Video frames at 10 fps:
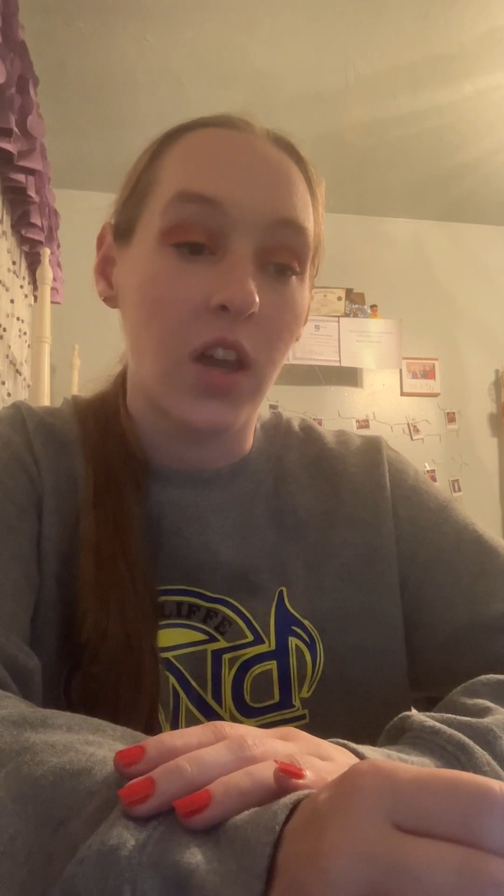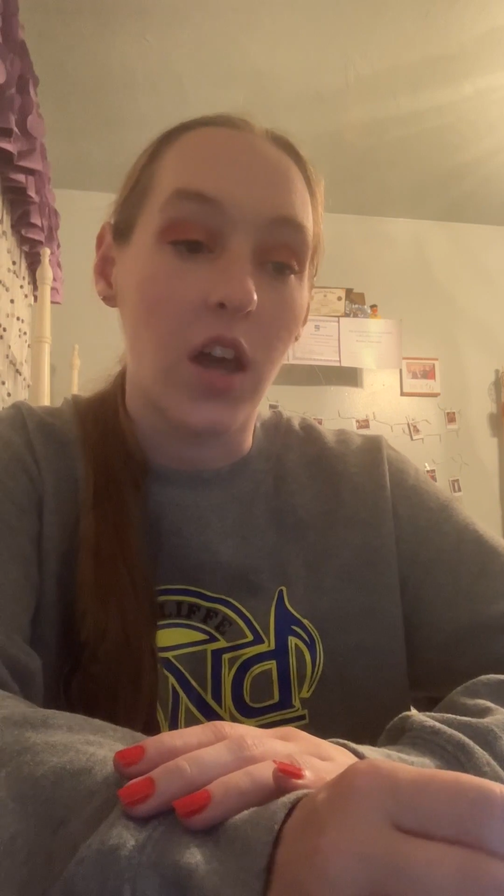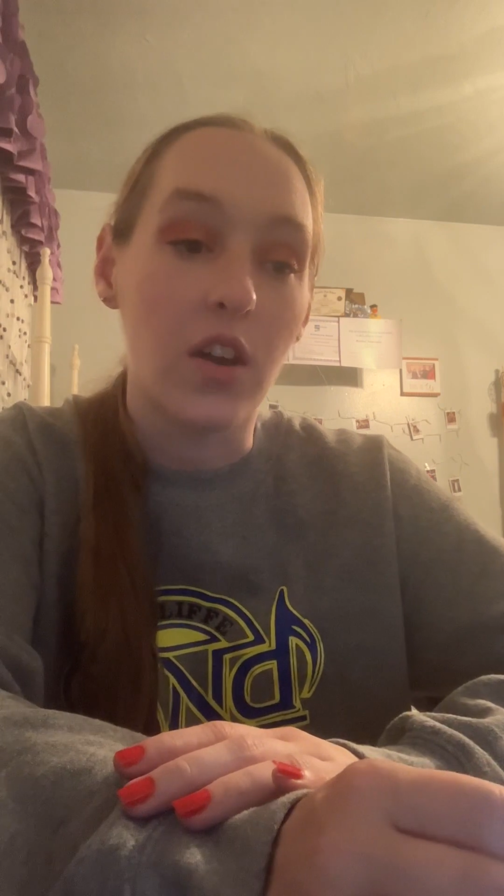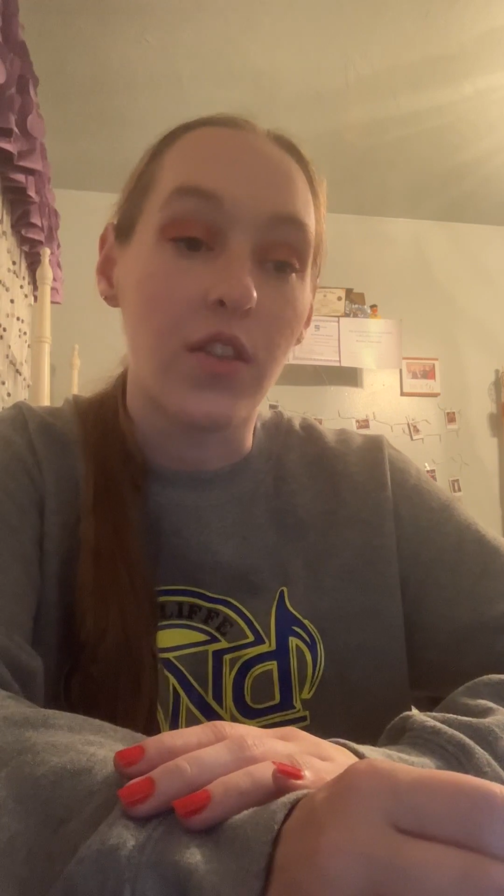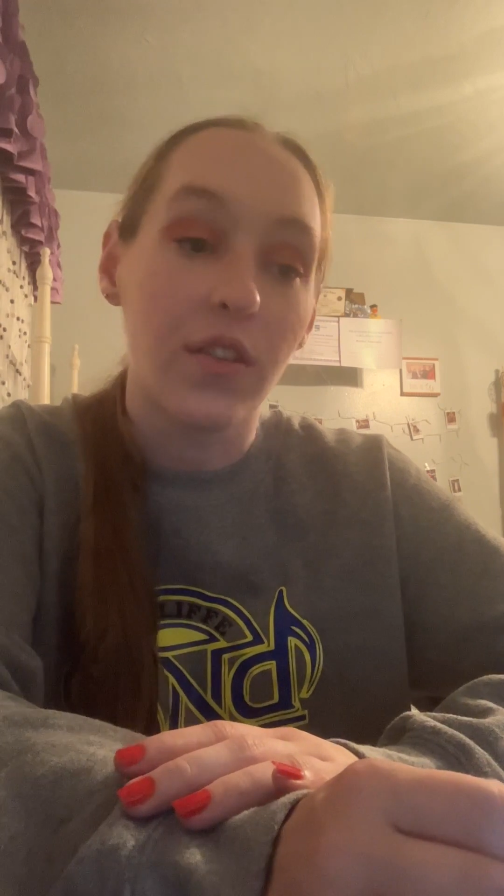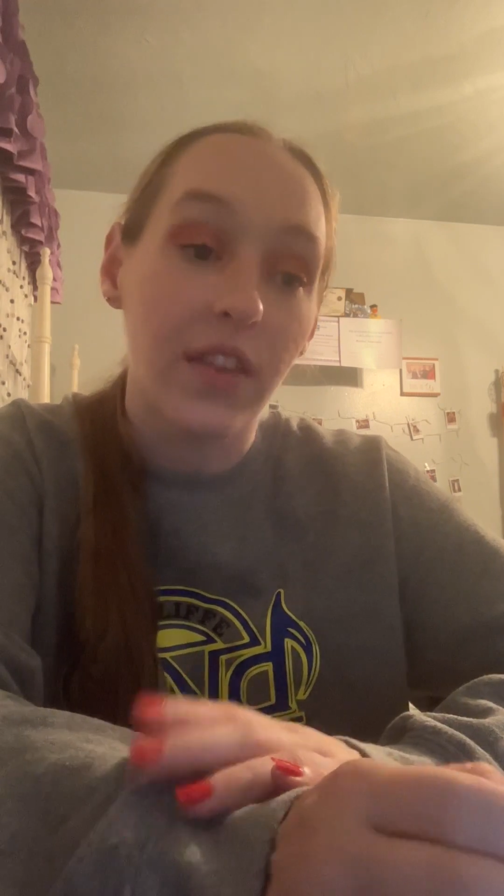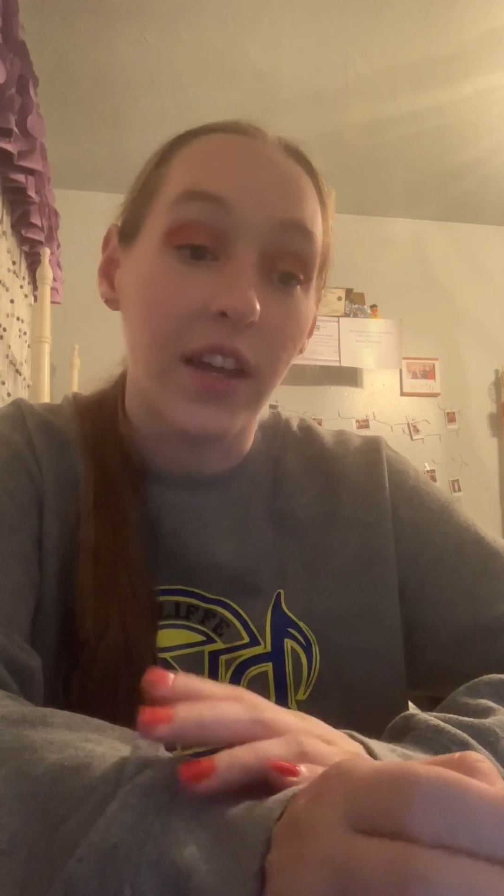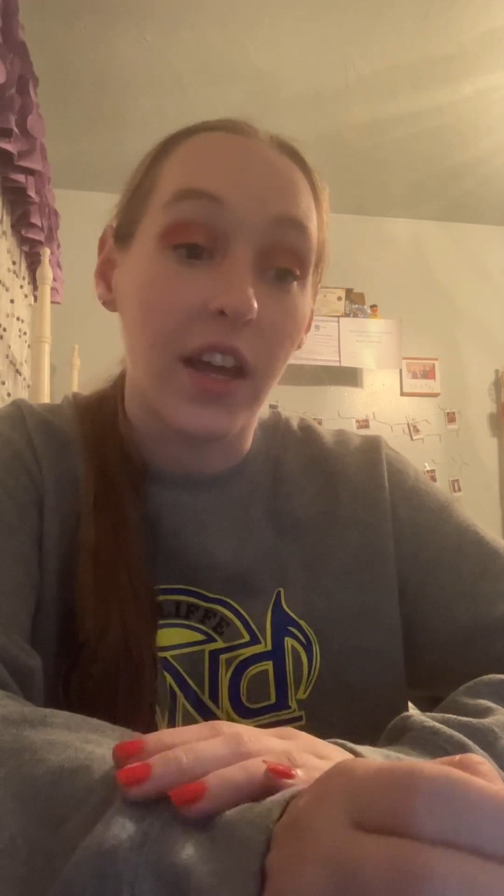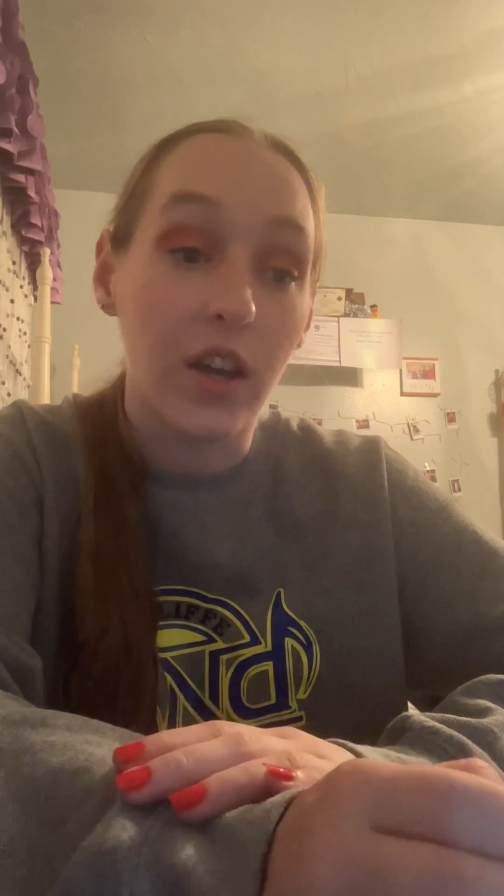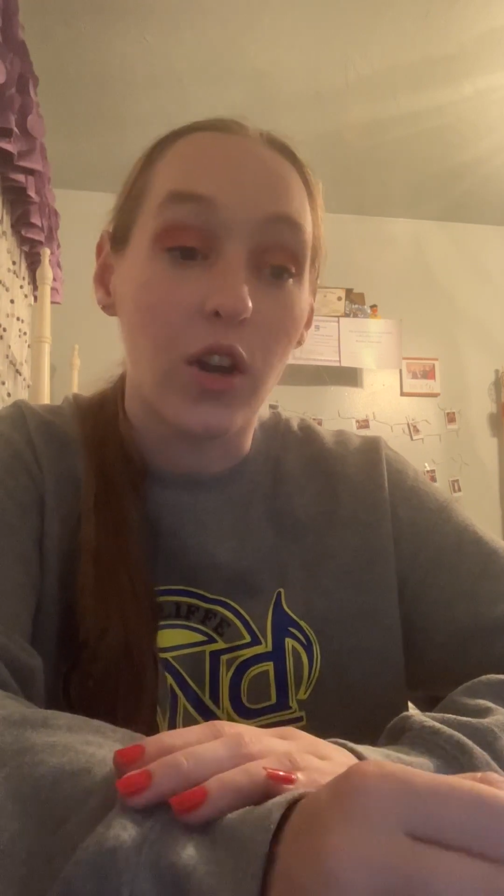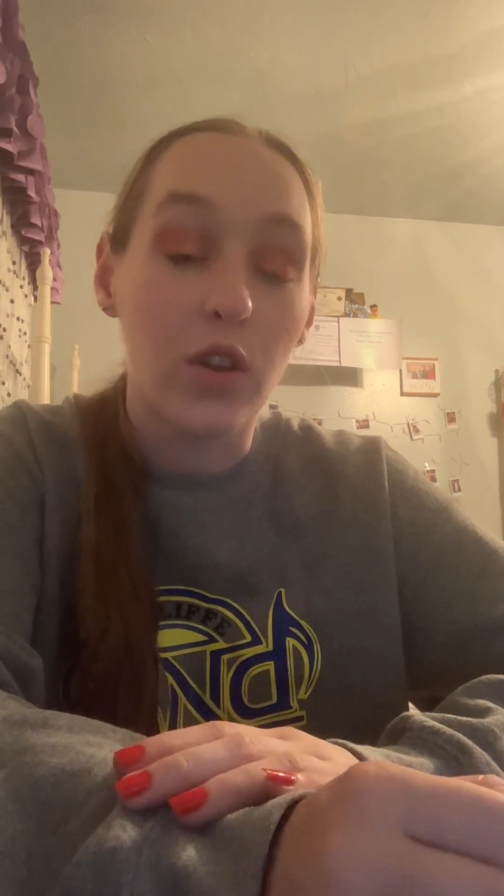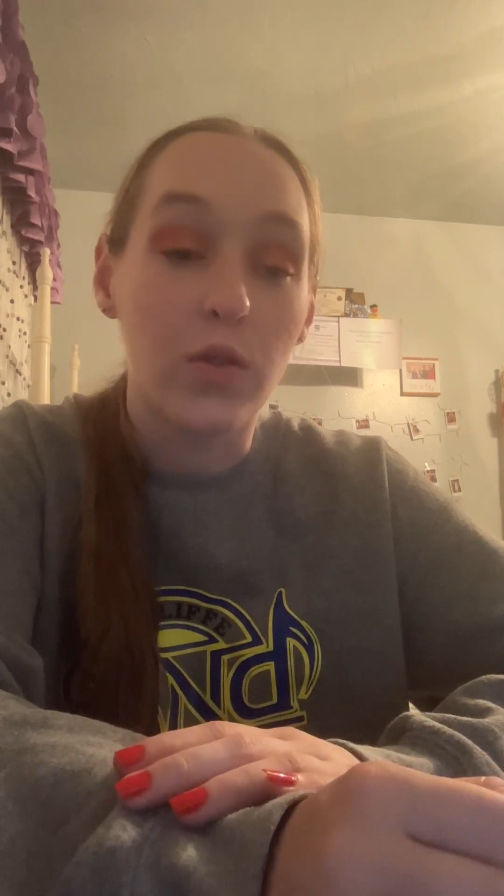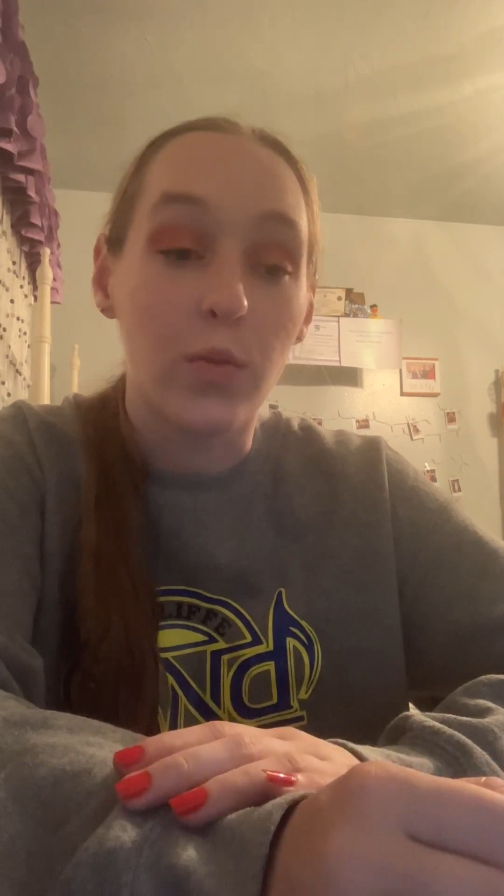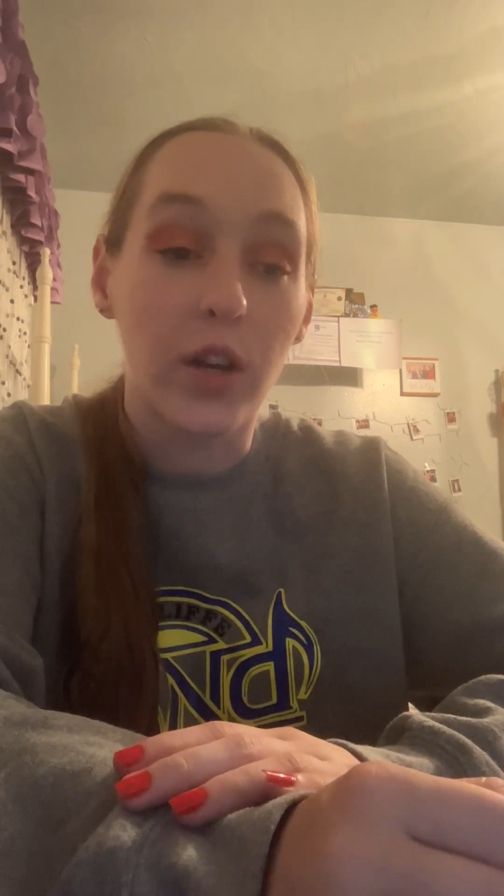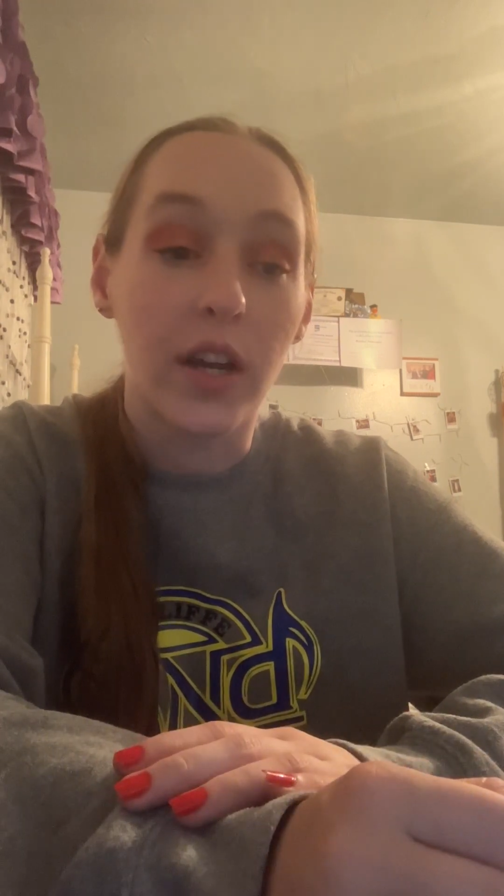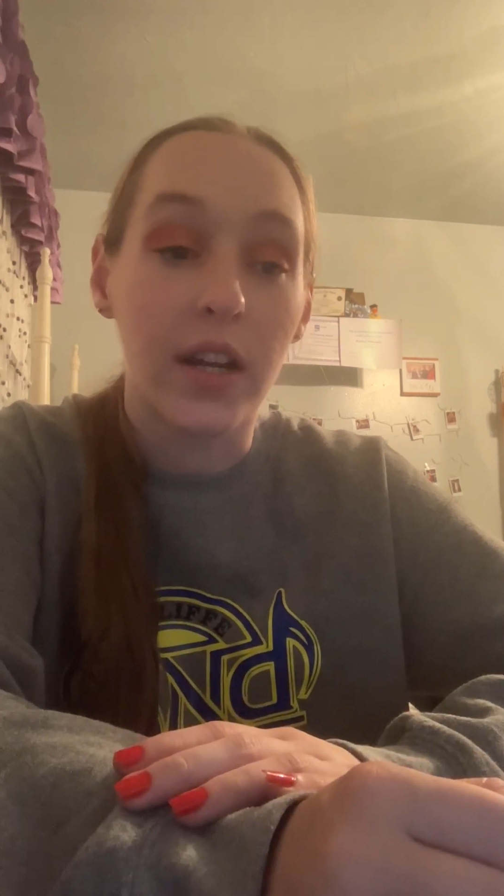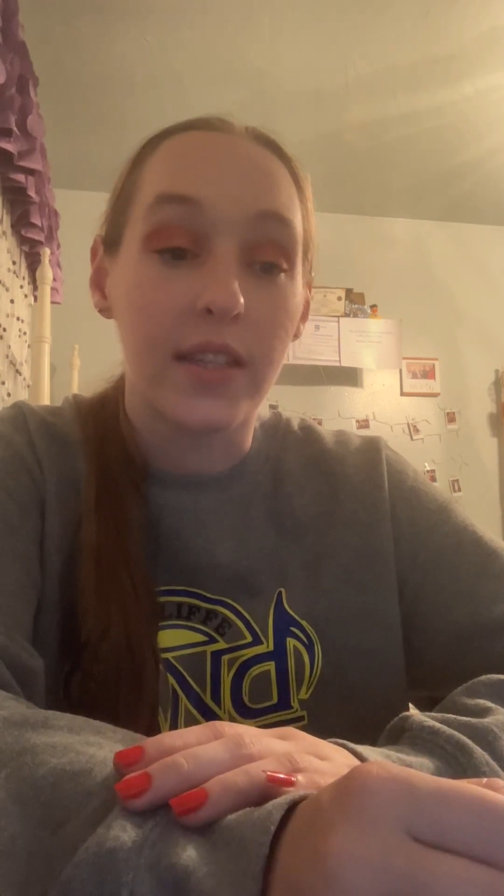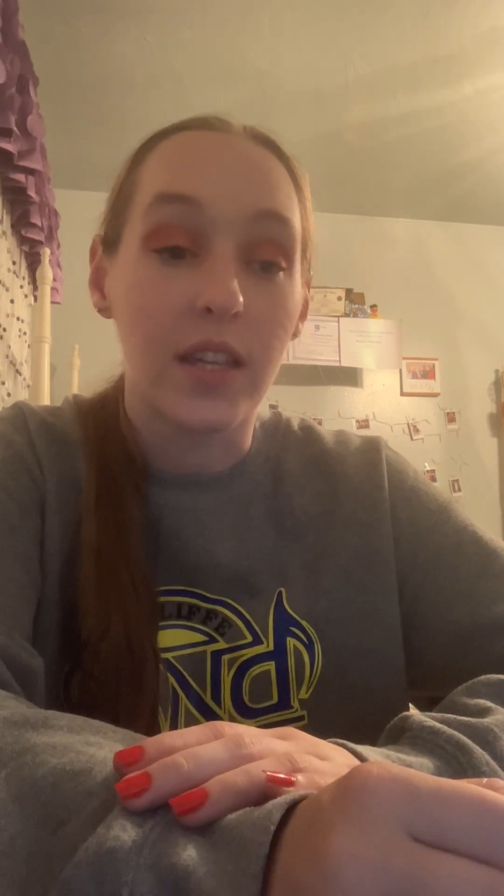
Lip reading: Another thing I could also work on is